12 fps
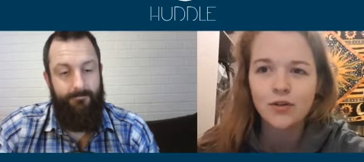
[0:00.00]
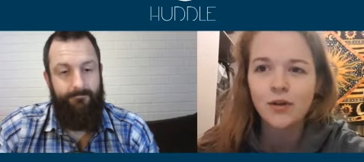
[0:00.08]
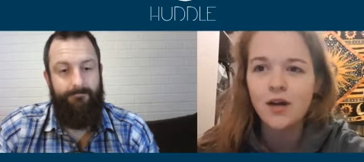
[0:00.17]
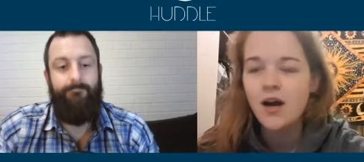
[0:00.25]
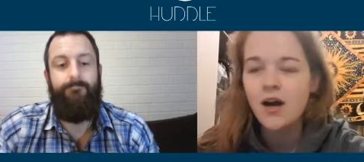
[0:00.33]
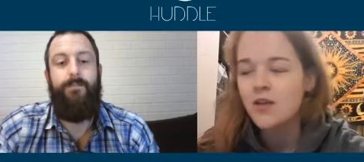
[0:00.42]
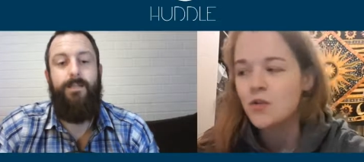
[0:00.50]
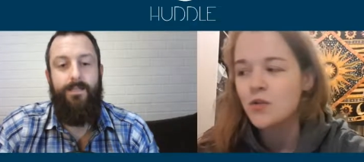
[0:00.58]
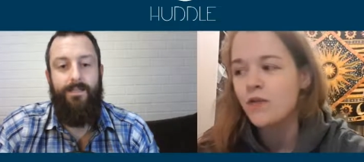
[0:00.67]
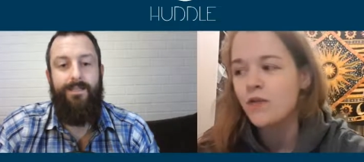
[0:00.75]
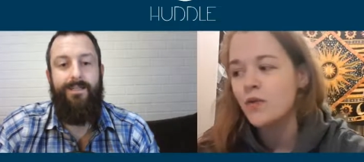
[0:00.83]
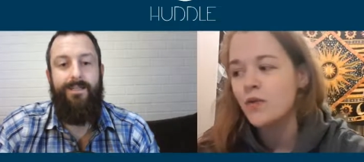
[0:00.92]
Speaker 1: that's what I've
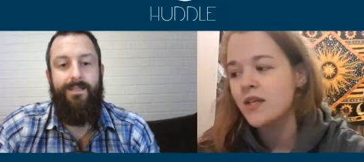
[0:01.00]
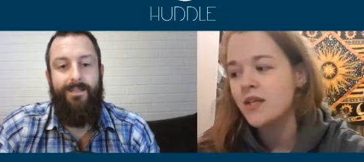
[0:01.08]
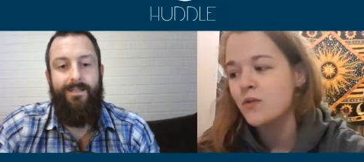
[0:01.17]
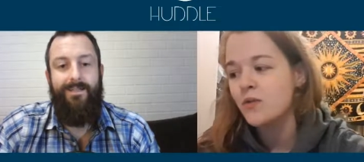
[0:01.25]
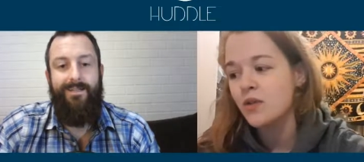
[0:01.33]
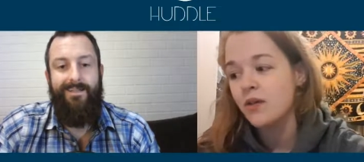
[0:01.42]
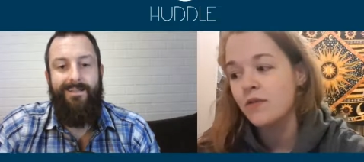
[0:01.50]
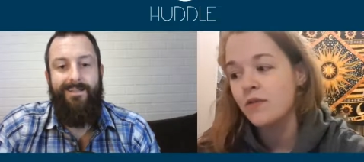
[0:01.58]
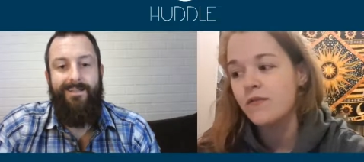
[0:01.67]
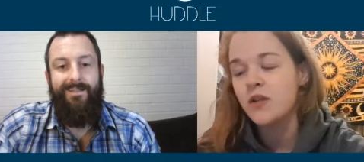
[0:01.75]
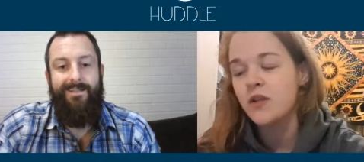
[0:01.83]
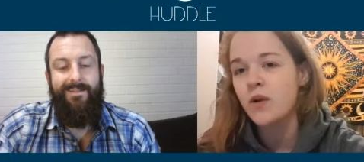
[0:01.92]
always said. I was like, the fight's
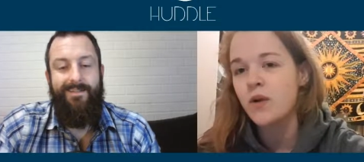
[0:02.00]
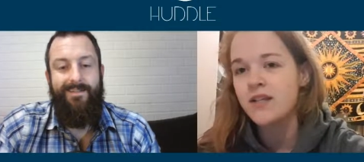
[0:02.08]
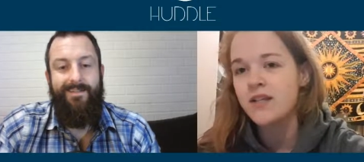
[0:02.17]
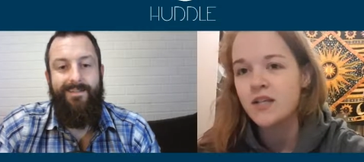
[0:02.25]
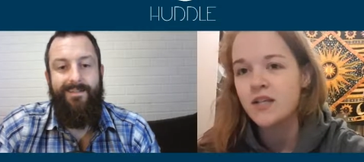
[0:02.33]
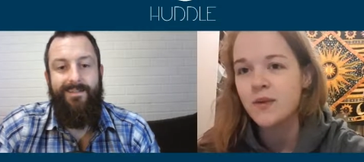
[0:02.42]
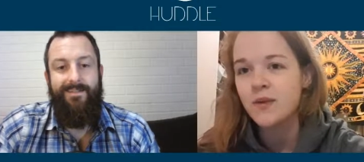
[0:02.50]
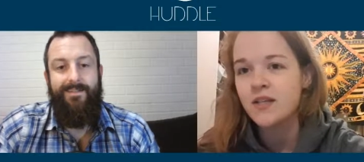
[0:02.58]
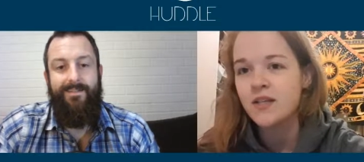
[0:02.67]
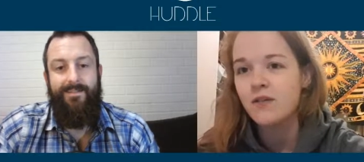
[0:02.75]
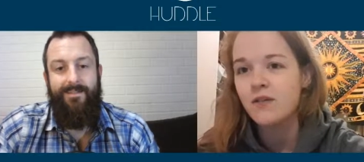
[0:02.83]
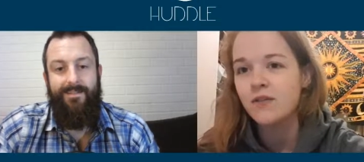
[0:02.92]
where I test myself
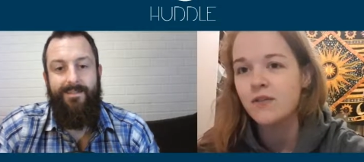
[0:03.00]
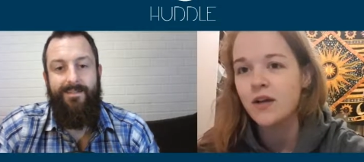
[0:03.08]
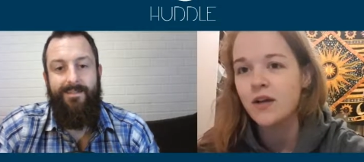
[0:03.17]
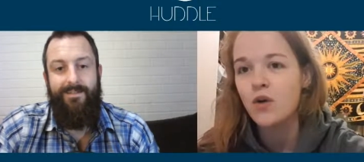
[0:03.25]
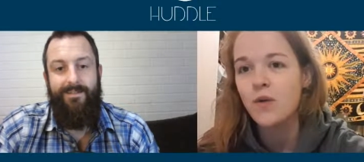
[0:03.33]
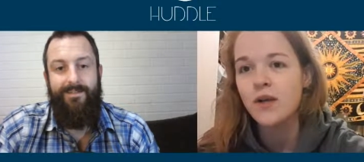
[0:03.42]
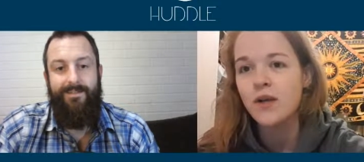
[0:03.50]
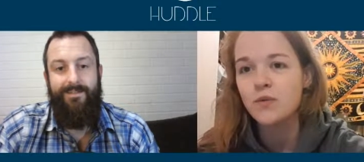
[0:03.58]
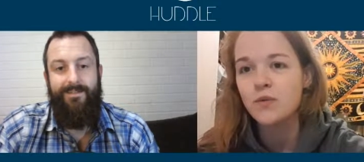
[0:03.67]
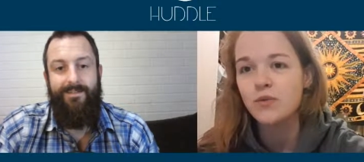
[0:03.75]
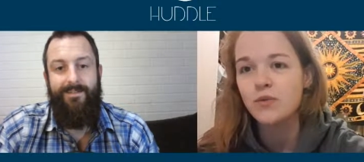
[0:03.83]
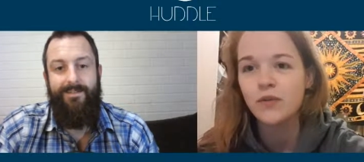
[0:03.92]
and I go away to improve
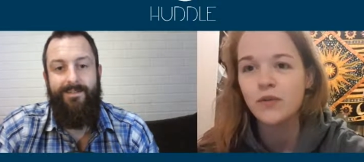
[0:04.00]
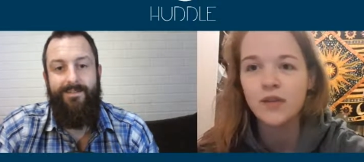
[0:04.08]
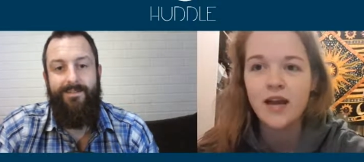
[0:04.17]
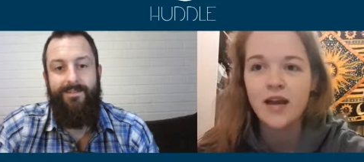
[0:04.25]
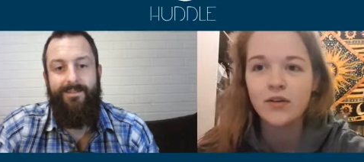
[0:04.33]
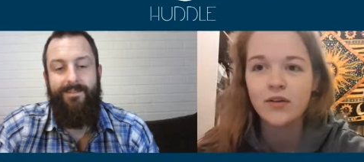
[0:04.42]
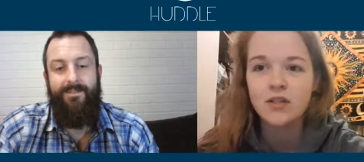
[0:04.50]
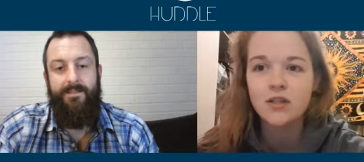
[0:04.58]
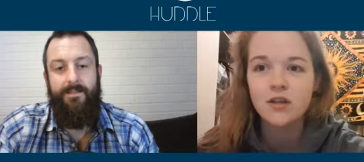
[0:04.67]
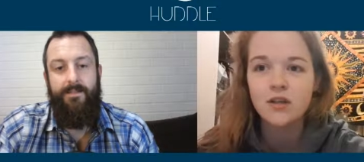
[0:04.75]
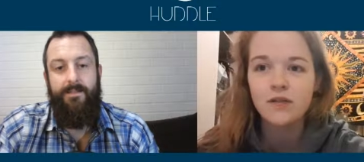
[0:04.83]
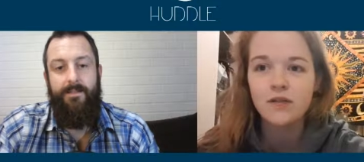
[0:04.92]
on the areas that
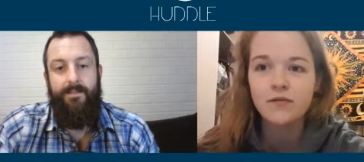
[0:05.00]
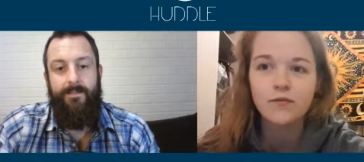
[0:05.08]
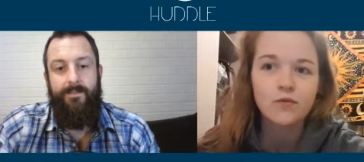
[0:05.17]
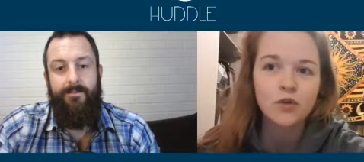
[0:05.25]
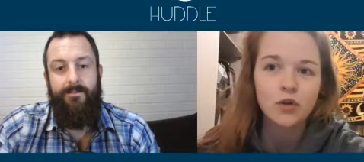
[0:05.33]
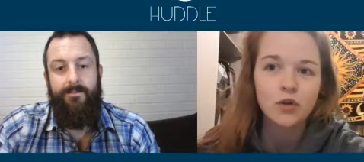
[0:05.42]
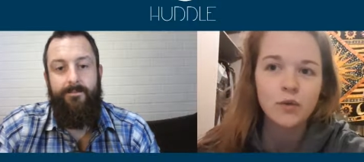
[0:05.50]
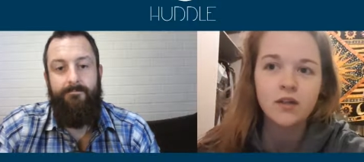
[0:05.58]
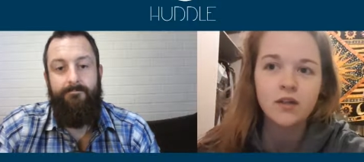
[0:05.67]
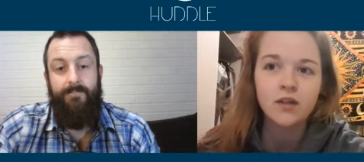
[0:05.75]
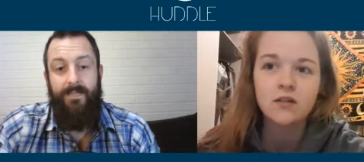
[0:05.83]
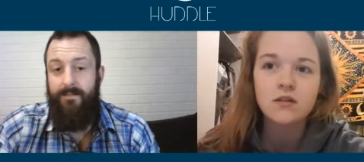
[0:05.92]
I've shown
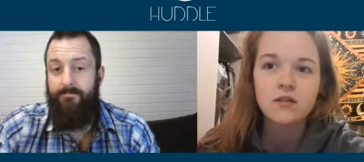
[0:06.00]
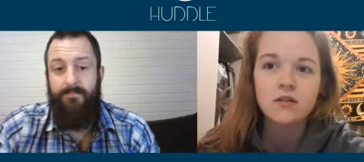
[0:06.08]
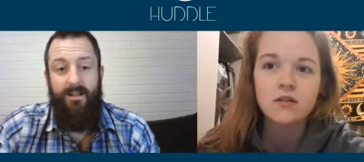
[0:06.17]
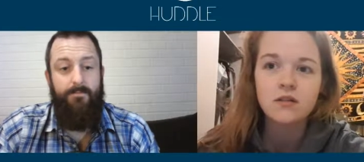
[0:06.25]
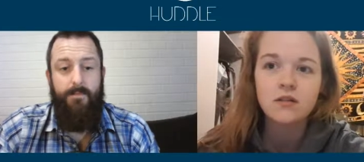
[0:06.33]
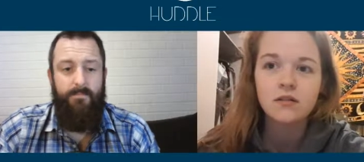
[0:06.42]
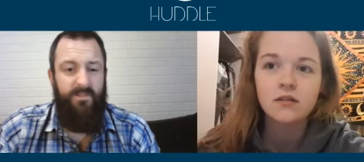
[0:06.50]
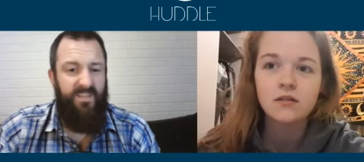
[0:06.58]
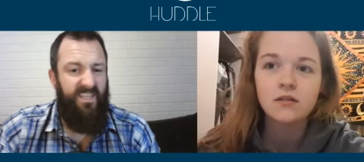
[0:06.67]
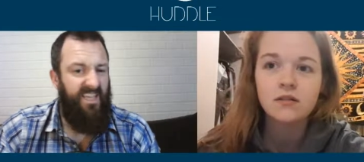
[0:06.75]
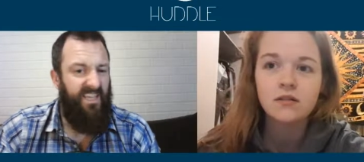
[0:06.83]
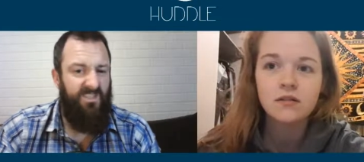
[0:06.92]
weakness.
Speaker 2: Yeah, I
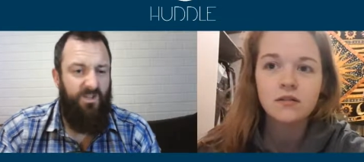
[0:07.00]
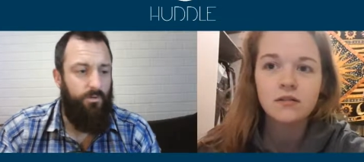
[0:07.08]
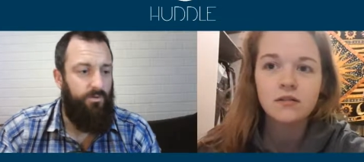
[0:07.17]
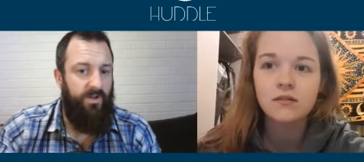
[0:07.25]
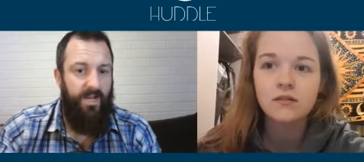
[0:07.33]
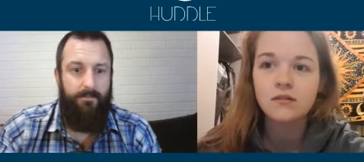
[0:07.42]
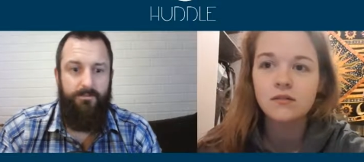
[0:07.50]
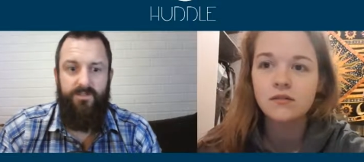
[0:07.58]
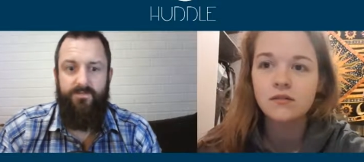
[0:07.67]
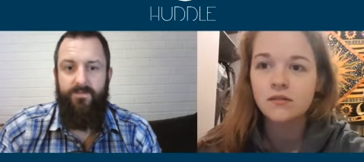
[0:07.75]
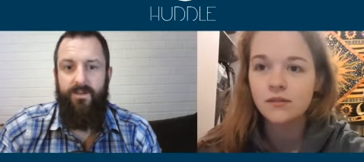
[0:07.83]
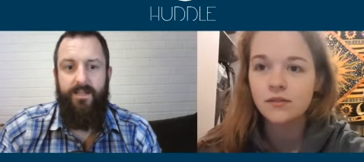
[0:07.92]
remember years ago doing an
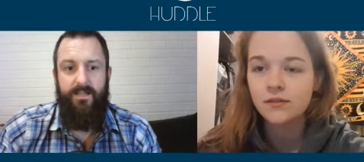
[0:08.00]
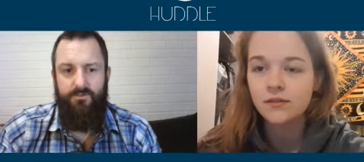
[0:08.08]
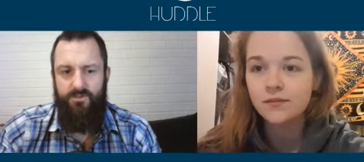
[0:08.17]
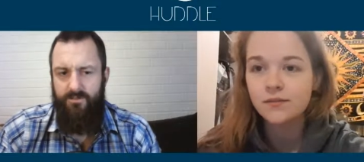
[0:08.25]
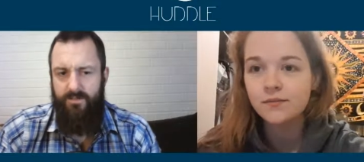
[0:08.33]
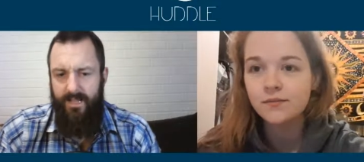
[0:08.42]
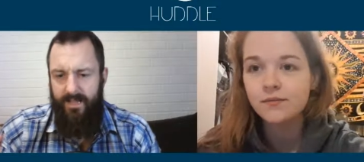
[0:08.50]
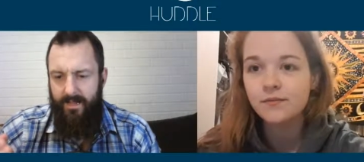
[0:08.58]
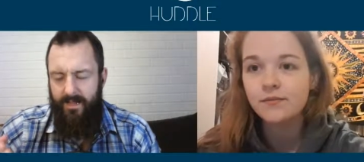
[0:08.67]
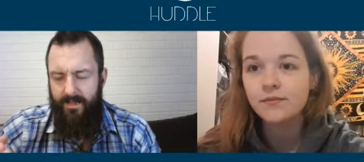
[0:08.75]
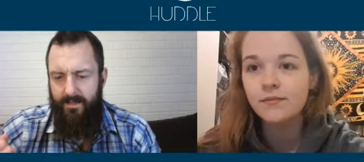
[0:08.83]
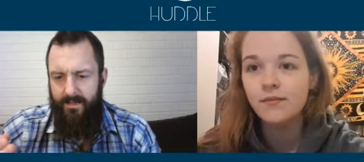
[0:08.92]
amateur fight, and
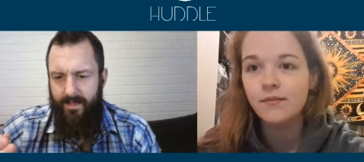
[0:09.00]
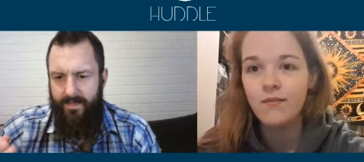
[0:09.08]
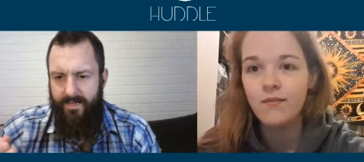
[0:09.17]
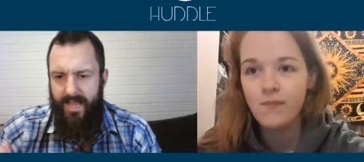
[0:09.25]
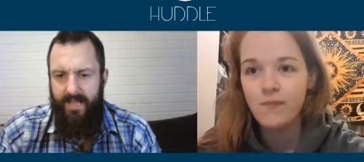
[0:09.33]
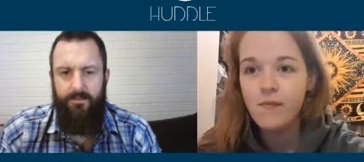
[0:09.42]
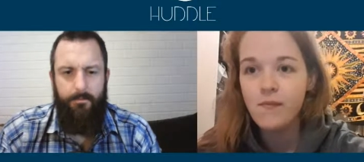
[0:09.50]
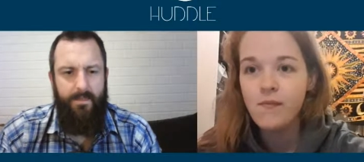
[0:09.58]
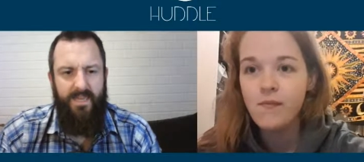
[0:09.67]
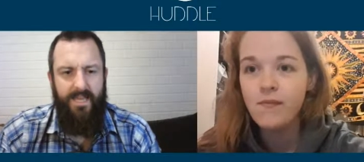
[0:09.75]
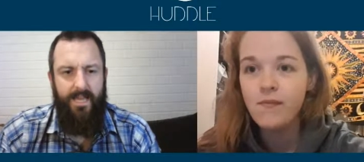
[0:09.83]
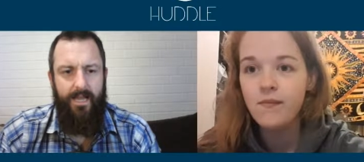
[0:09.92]
I nailed
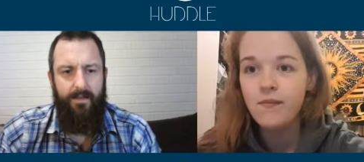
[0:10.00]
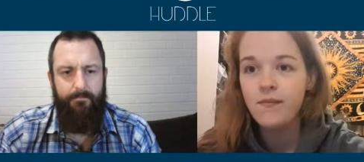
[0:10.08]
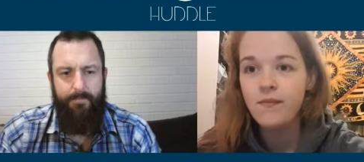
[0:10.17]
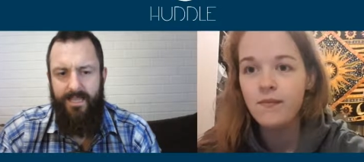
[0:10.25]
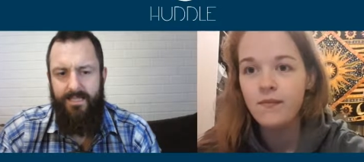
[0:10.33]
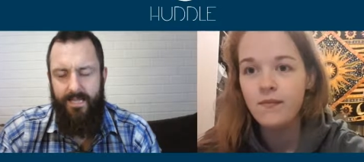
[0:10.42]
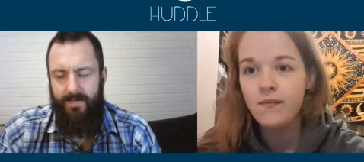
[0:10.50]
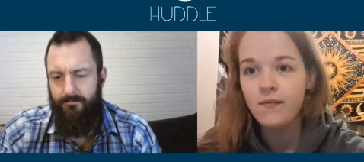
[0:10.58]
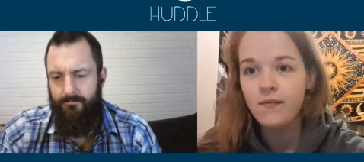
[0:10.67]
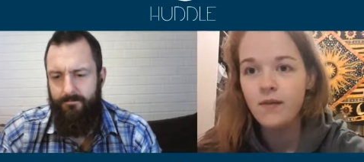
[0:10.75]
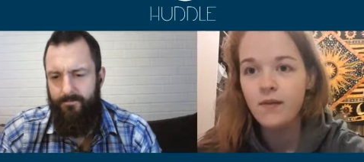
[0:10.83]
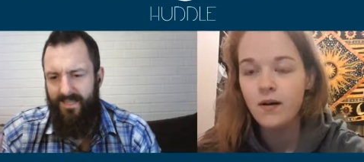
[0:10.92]
a peak. I peaked
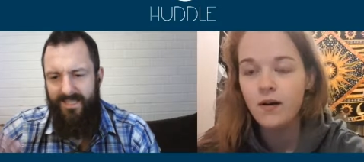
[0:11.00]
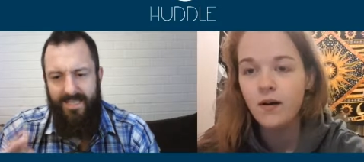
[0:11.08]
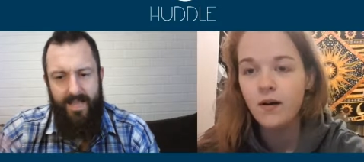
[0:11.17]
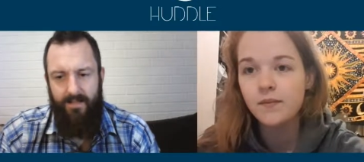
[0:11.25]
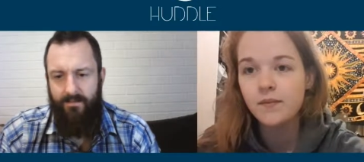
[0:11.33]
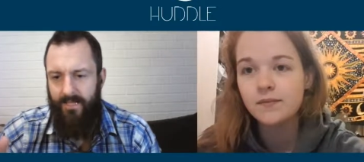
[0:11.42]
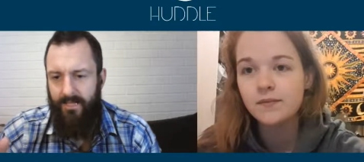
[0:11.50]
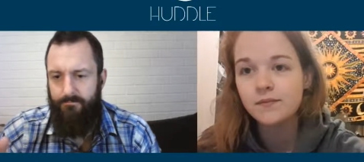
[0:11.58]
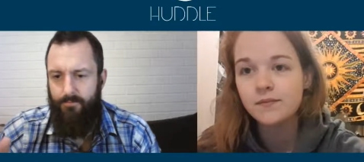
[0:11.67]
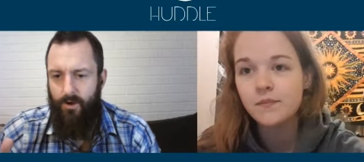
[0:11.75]
out, nailed it,